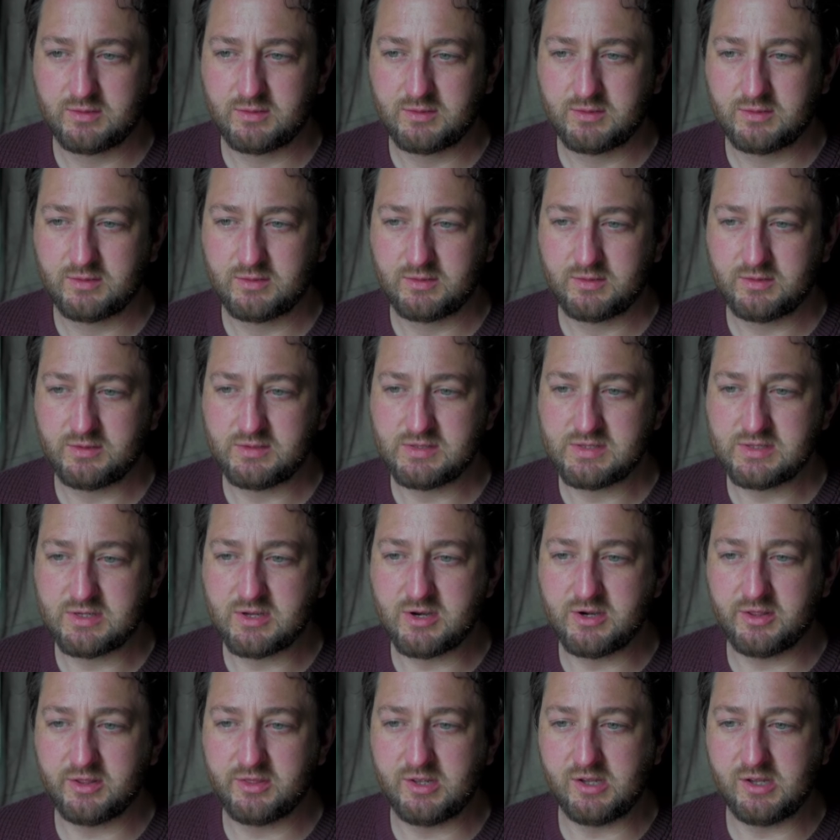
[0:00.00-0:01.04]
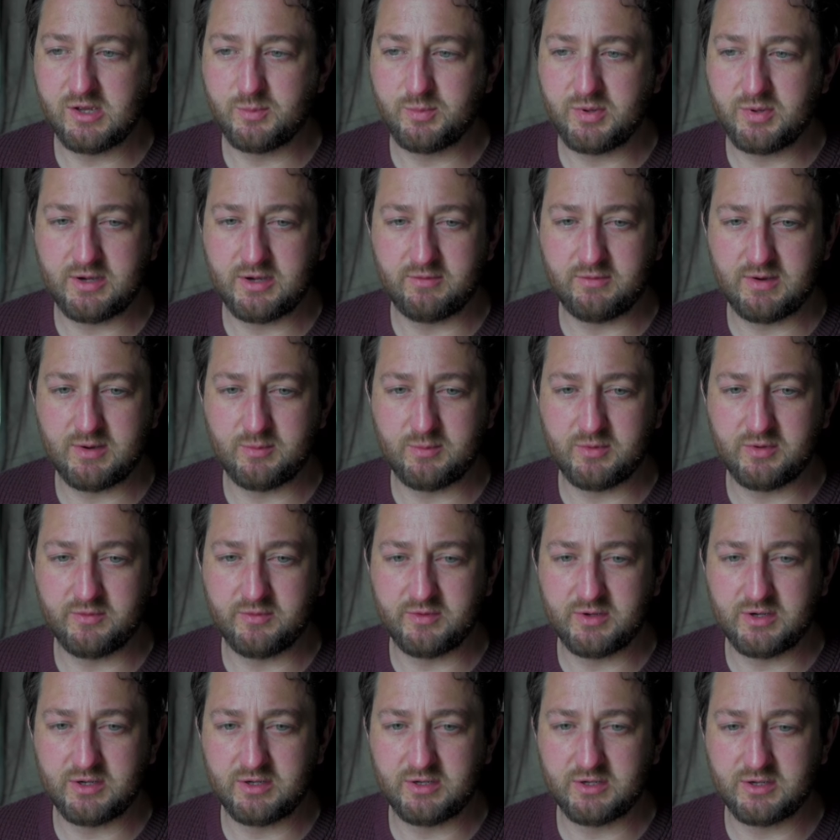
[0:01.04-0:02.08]
This is the kind of thing I'll play around with and
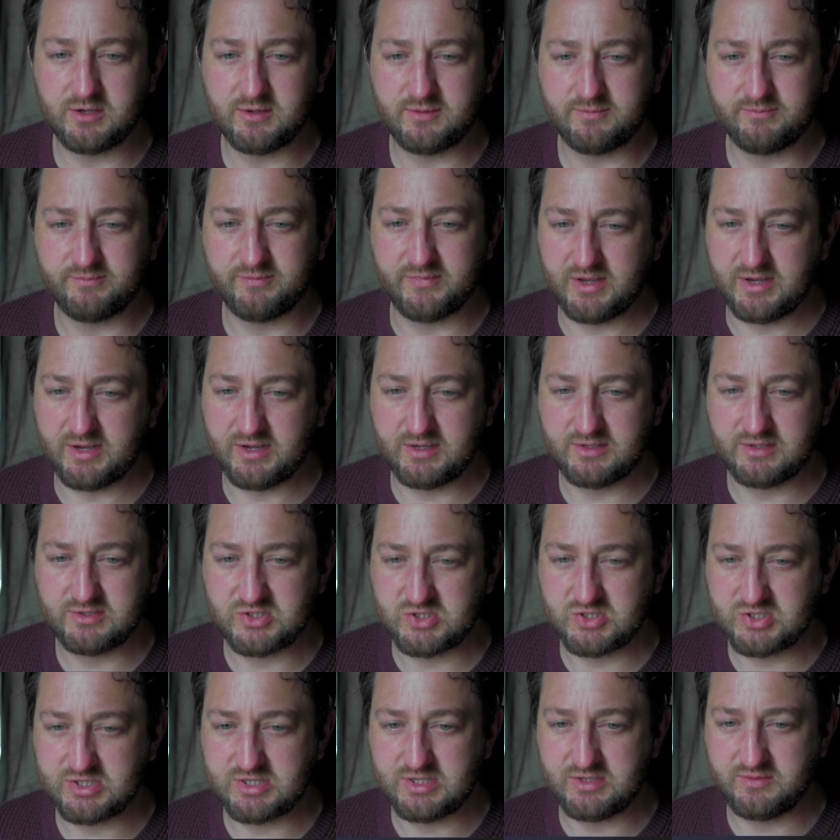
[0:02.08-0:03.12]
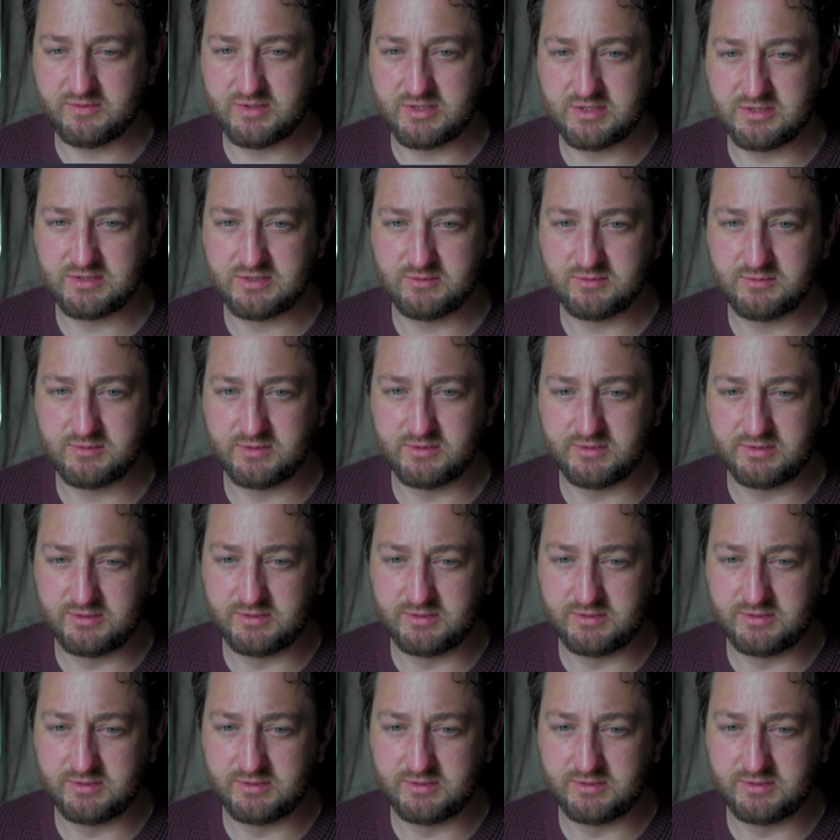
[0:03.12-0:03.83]
then go, nah, let's just leave it as it was.